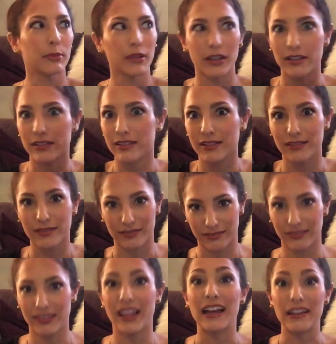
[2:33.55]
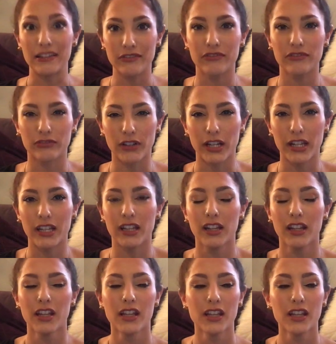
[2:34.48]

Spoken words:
plus life, right?